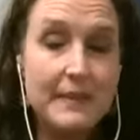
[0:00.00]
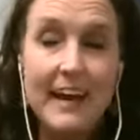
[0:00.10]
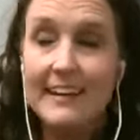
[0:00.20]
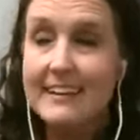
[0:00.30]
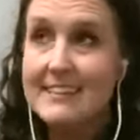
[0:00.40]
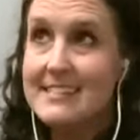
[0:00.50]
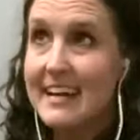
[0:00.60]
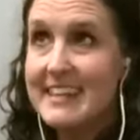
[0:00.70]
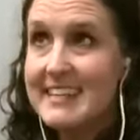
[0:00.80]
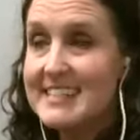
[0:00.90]
That is,
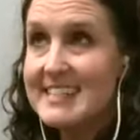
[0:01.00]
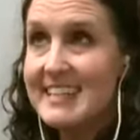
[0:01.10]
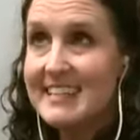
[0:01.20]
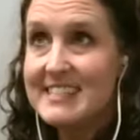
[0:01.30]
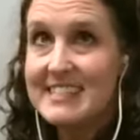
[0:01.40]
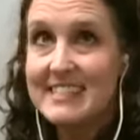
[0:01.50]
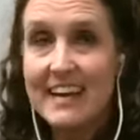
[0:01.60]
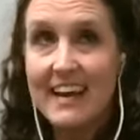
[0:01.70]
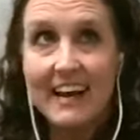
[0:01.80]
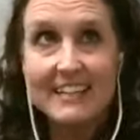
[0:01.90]
I think his kids'
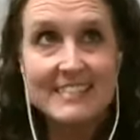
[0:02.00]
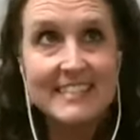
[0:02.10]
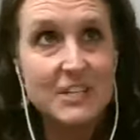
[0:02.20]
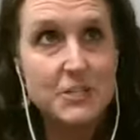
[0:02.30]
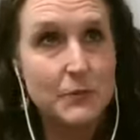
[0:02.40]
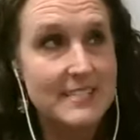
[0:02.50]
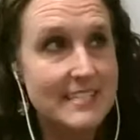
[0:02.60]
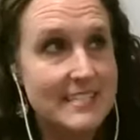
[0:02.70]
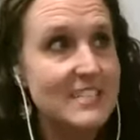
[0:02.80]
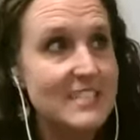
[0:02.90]
uh, schedules,
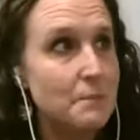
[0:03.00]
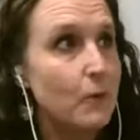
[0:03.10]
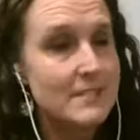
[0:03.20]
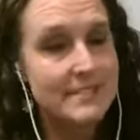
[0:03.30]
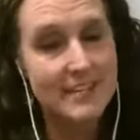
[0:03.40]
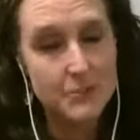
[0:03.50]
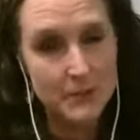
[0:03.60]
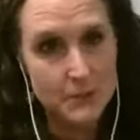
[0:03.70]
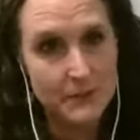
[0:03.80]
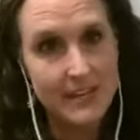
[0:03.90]
his kids' sports
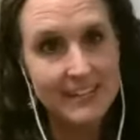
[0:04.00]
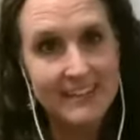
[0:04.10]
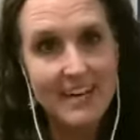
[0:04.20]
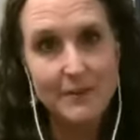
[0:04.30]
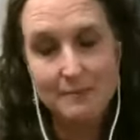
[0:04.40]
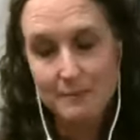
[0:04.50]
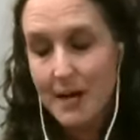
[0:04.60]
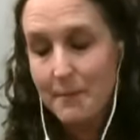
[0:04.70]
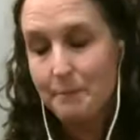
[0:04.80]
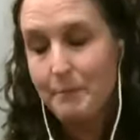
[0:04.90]
schedules, yeah, will not allow him to
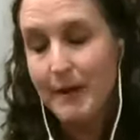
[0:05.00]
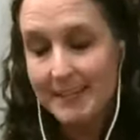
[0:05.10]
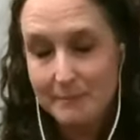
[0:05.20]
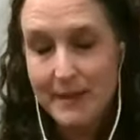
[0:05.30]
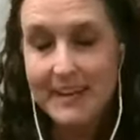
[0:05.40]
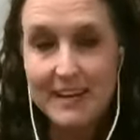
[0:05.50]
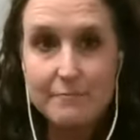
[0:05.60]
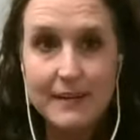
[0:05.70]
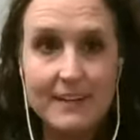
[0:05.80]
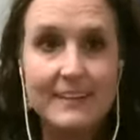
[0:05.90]
come. But man, yeah, I've
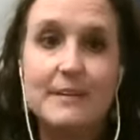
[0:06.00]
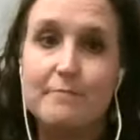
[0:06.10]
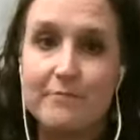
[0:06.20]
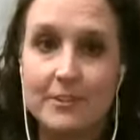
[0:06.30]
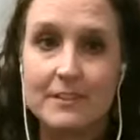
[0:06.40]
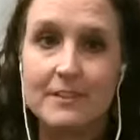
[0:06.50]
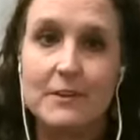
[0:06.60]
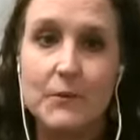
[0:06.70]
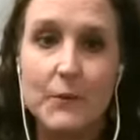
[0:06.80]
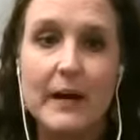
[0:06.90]
been on him for
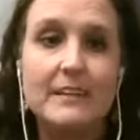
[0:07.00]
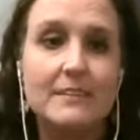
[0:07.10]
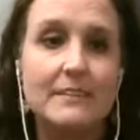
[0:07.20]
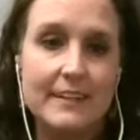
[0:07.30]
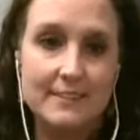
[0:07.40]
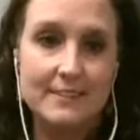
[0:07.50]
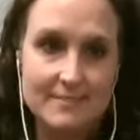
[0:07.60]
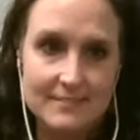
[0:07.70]
a while now.